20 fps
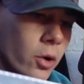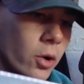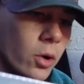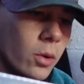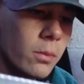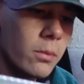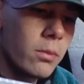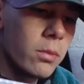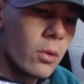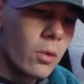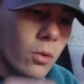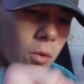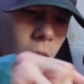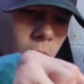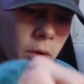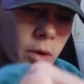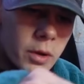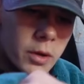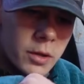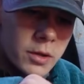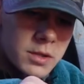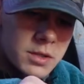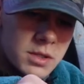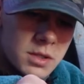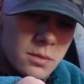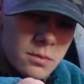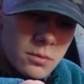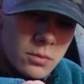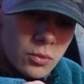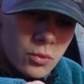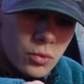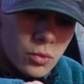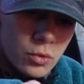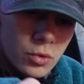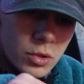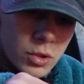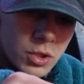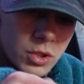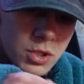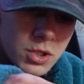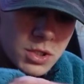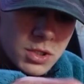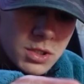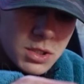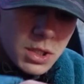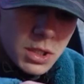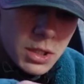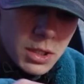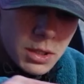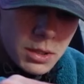bolt, and you simply just like